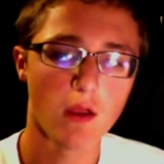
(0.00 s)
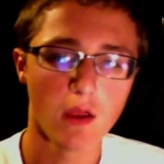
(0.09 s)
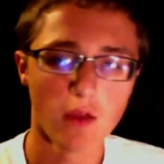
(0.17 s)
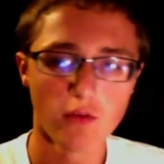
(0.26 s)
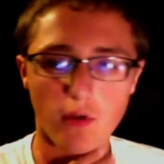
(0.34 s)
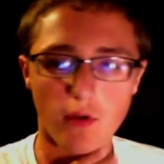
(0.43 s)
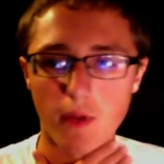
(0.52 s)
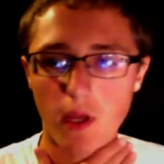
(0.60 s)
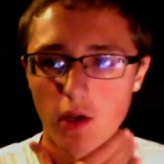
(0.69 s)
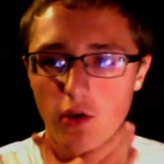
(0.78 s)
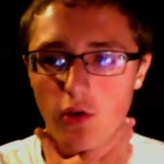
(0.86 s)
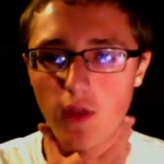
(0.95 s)
So I'm not going to
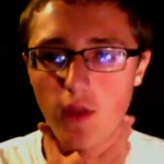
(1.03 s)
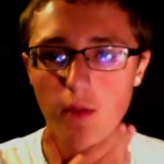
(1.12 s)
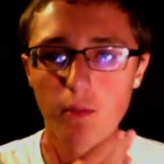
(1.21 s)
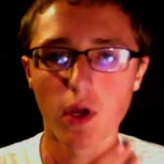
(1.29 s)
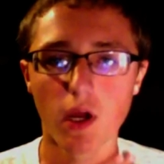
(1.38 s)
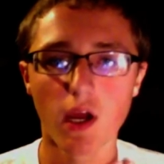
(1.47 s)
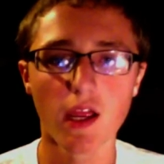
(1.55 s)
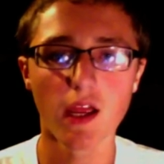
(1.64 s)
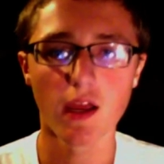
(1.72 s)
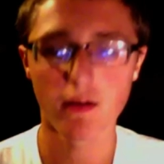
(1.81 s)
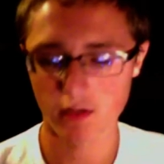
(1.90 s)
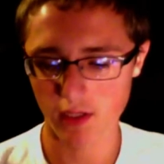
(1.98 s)
do that, but I
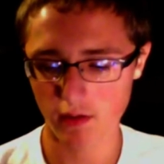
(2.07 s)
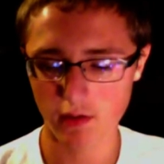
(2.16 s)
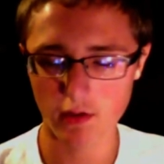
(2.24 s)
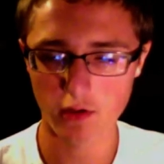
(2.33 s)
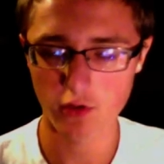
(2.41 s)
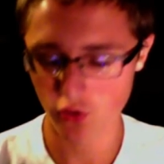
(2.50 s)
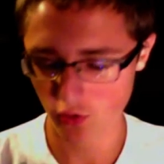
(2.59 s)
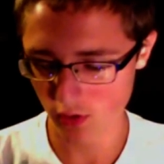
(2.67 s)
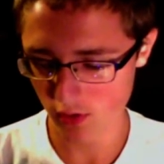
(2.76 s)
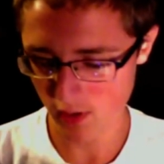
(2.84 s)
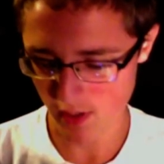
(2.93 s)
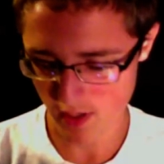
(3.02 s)
have it down there in a
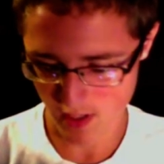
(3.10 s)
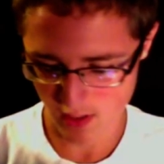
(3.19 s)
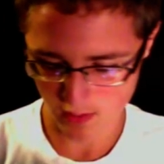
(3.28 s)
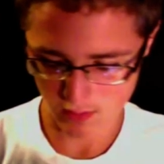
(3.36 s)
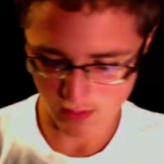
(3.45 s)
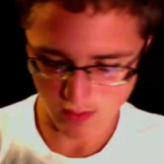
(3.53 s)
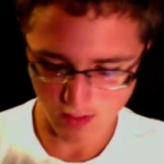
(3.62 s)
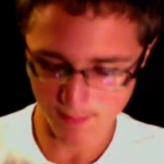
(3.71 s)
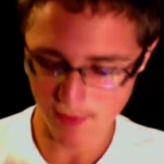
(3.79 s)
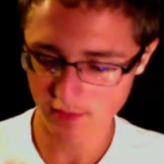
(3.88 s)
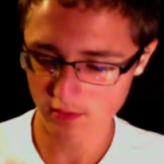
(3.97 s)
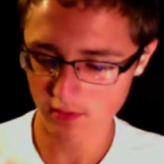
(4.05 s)
drawer, and I
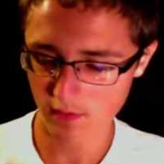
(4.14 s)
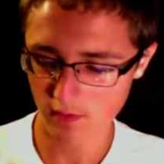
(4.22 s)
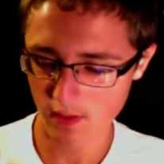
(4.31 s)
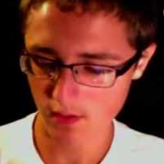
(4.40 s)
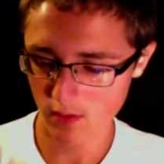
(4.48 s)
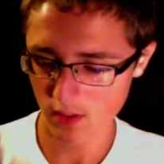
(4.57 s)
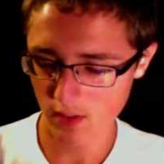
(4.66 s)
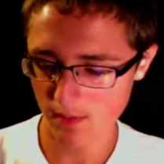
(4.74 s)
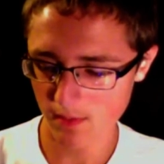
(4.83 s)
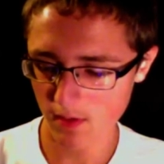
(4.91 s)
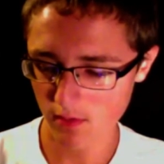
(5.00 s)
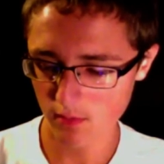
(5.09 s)
might sell that on
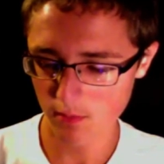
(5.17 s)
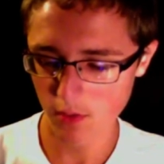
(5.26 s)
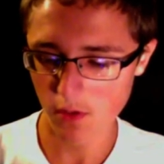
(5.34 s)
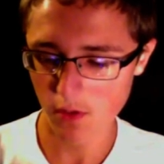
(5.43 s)
eBay someday.